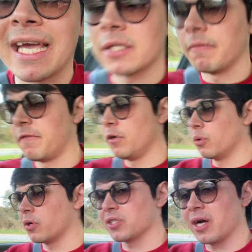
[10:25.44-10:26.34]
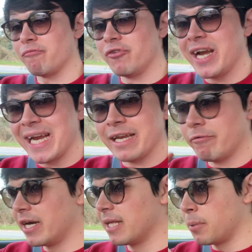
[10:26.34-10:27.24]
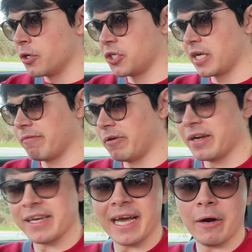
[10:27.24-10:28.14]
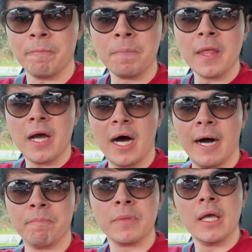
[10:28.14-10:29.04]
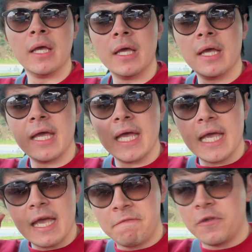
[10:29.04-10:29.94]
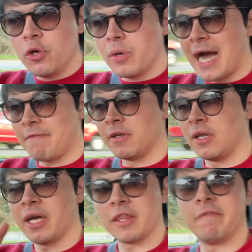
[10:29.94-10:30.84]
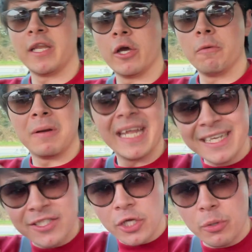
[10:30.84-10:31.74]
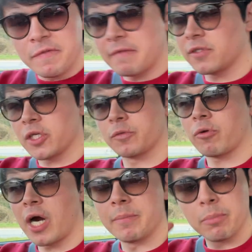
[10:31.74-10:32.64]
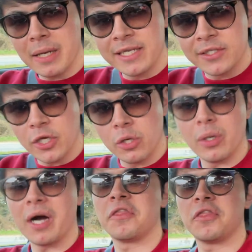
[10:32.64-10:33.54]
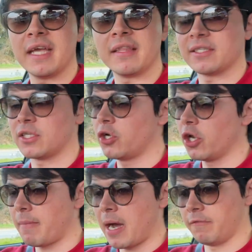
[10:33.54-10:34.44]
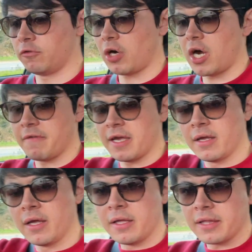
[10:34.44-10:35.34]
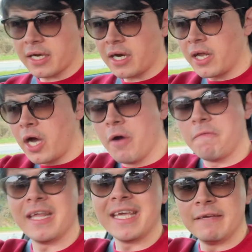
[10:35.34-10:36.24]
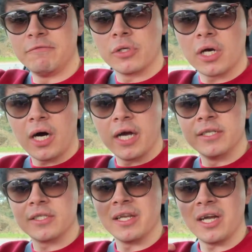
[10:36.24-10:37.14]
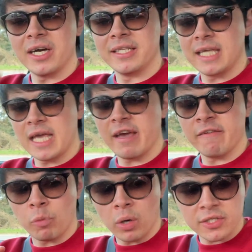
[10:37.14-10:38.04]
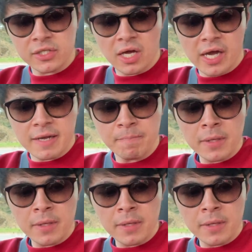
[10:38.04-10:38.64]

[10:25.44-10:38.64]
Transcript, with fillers: get some fuel because I'm really, really pushing it right now. Um, If you haven't liked the video, please do. If you haven't subscribed, please do. I think that's a good amount of driving. That kind of hopefully gives you guys an idea of what it's like